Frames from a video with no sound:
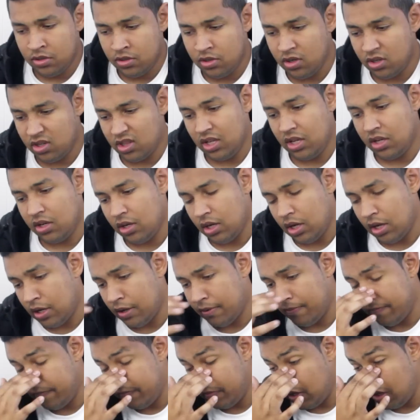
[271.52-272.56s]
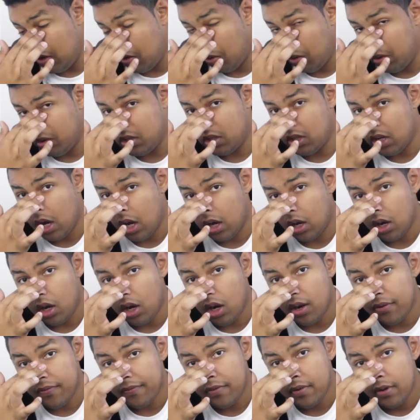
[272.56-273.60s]
took the old stock
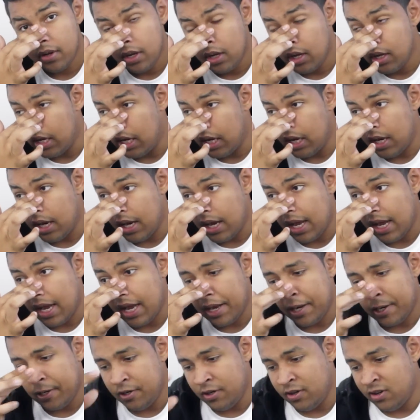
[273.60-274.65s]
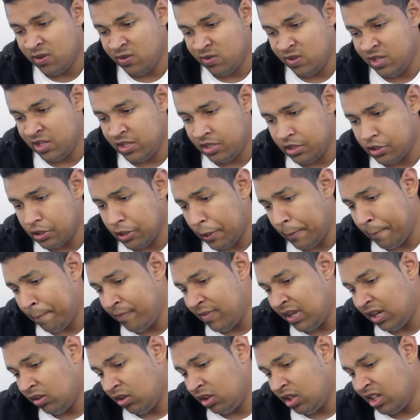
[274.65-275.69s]
off, and they had, this
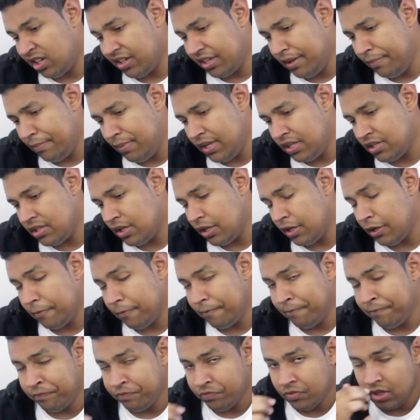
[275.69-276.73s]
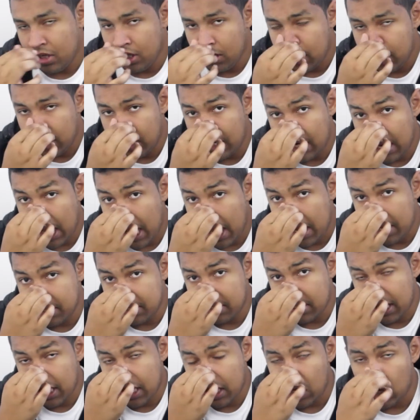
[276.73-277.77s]
metal clunky piece here. It
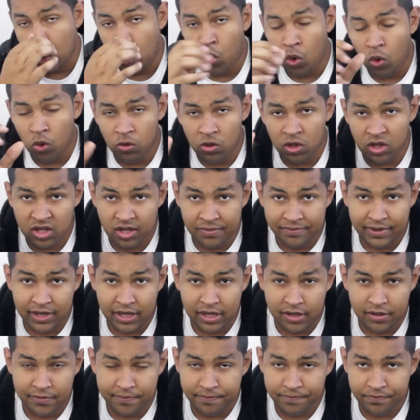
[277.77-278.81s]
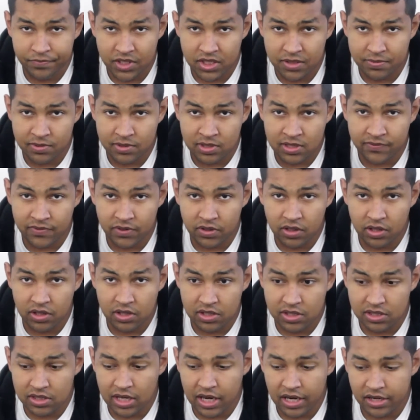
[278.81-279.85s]
has a hole on the bottom specifically
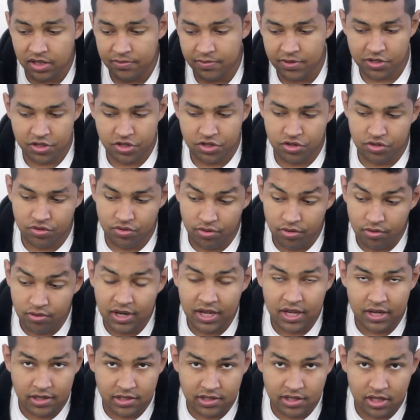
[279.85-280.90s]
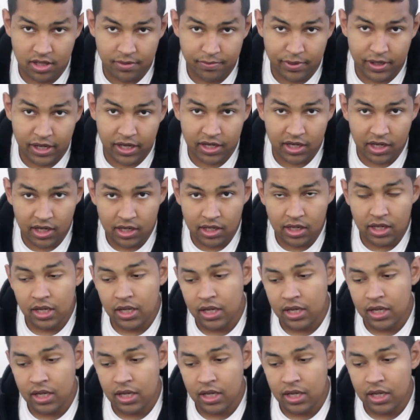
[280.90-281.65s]
designed to be screwed into the body,